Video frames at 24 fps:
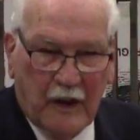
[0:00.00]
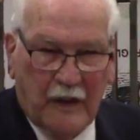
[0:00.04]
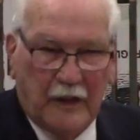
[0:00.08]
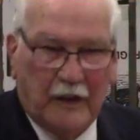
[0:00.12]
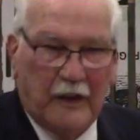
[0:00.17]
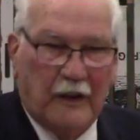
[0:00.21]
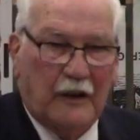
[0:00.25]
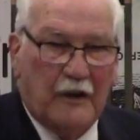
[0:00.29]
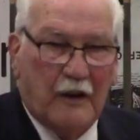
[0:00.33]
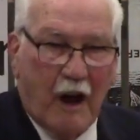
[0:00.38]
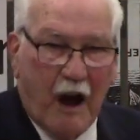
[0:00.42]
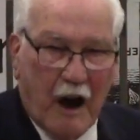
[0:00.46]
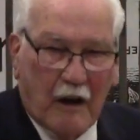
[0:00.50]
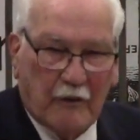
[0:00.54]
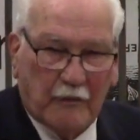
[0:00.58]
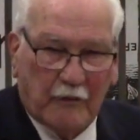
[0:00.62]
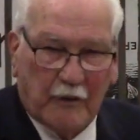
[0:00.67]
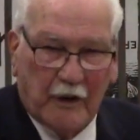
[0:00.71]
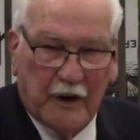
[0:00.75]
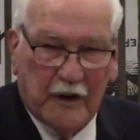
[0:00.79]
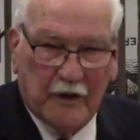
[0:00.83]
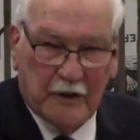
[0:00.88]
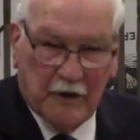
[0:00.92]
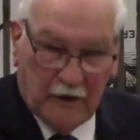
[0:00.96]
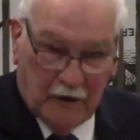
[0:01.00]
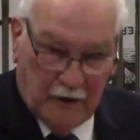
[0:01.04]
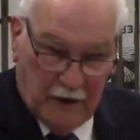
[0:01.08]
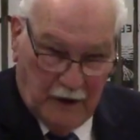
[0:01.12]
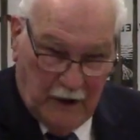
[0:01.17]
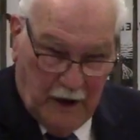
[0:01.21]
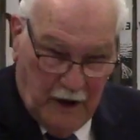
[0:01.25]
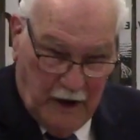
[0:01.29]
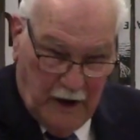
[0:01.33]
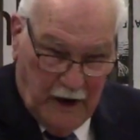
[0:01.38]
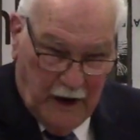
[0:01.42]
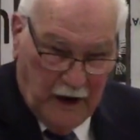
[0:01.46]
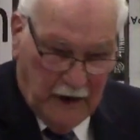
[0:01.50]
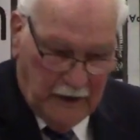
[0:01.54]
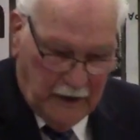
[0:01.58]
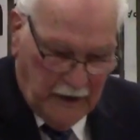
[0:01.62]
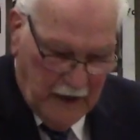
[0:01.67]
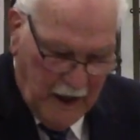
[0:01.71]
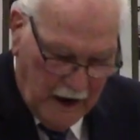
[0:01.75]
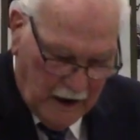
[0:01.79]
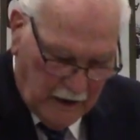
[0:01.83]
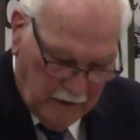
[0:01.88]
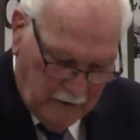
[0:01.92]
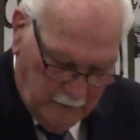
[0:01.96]
The doctrine. So in
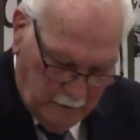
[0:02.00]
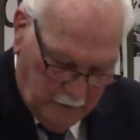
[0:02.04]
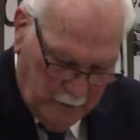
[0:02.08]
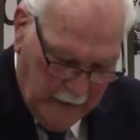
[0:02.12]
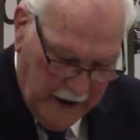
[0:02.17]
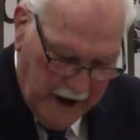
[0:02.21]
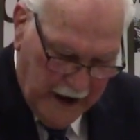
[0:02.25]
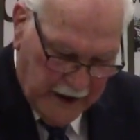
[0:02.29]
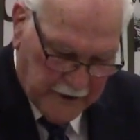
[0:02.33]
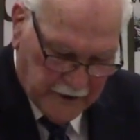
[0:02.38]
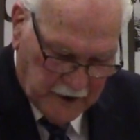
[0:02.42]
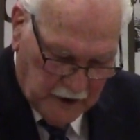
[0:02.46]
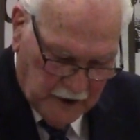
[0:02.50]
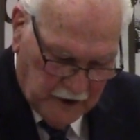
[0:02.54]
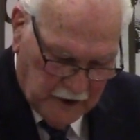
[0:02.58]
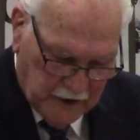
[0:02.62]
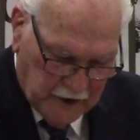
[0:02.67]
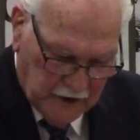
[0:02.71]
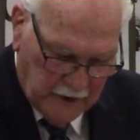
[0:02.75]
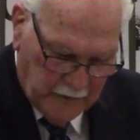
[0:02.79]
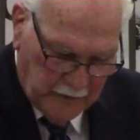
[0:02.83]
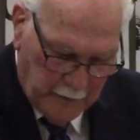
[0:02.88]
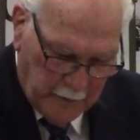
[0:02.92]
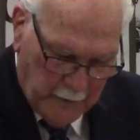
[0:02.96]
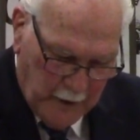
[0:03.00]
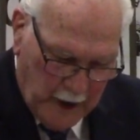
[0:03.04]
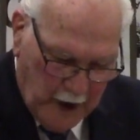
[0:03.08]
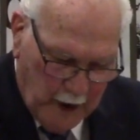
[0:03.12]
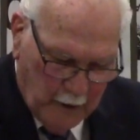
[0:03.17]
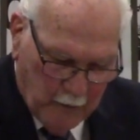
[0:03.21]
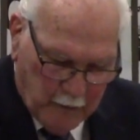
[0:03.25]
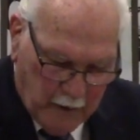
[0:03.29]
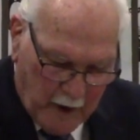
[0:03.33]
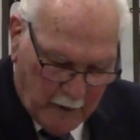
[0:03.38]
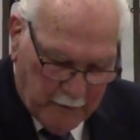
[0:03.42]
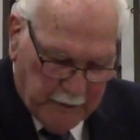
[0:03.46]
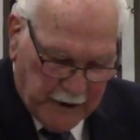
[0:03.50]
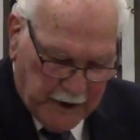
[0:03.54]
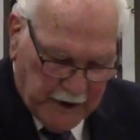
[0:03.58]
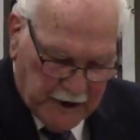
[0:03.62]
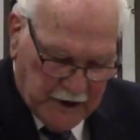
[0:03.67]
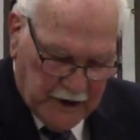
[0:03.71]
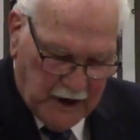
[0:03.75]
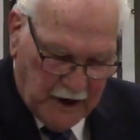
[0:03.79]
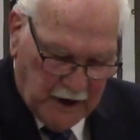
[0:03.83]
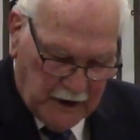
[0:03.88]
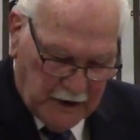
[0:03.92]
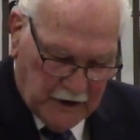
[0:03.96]
that passage, he
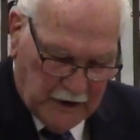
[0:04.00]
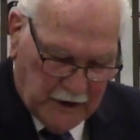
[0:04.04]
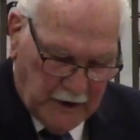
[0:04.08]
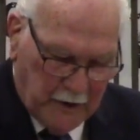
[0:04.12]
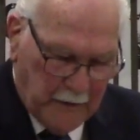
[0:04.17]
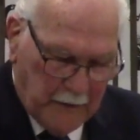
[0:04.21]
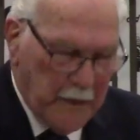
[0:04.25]
represents